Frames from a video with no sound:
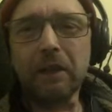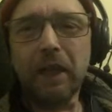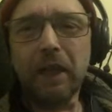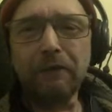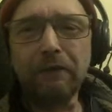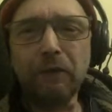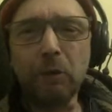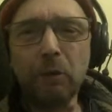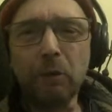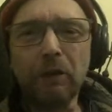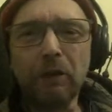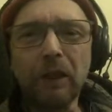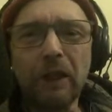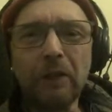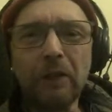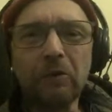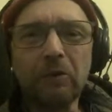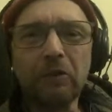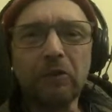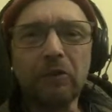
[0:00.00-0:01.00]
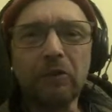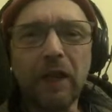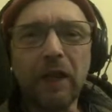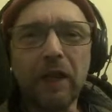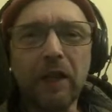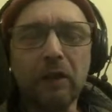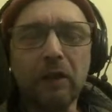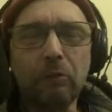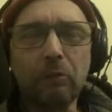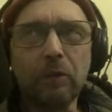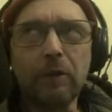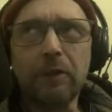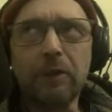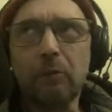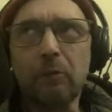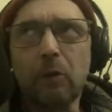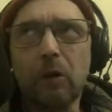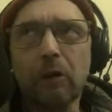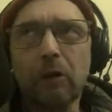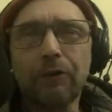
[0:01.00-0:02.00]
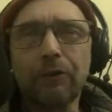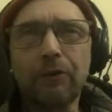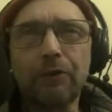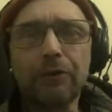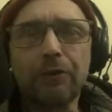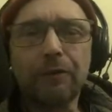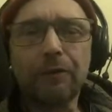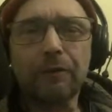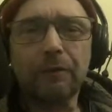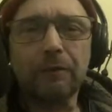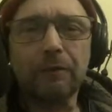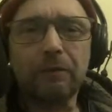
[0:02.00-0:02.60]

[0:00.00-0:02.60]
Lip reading: if you were allowed to stay up, would you watch